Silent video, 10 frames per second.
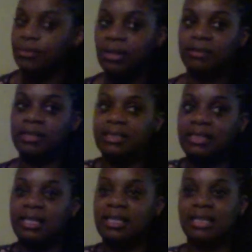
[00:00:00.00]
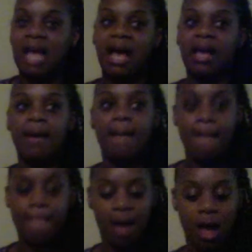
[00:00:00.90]
I'll say see this
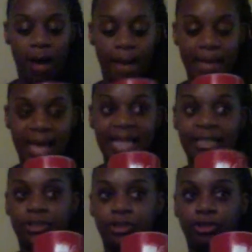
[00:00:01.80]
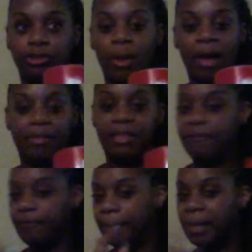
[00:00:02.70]
guy. It's so healthy
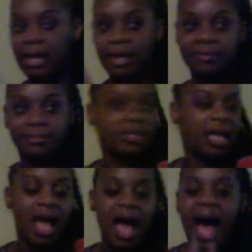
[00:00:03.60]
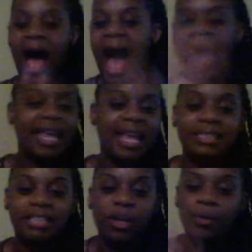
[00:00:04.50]
for me. I
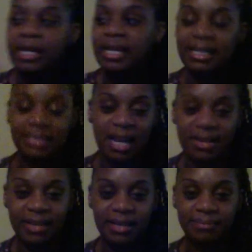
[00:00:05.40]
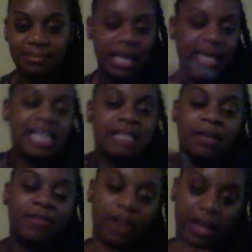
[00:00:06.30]
can't tell you what he gets out of it. I can't
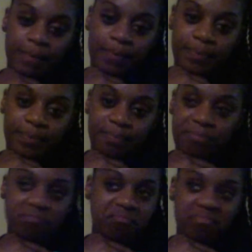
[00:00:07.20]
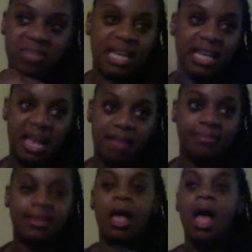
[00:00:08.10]
speak for him. I can't.
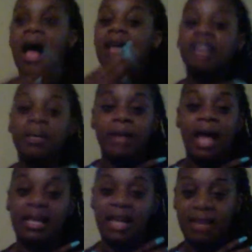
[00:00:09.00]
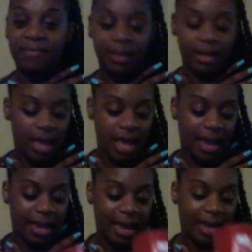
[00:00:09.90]
I'll tell you what I get out of it.
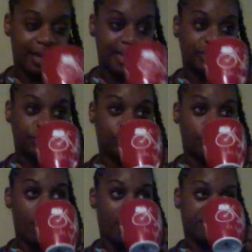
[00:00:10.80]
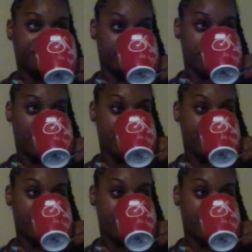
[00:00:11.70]
And it's so healthy for me.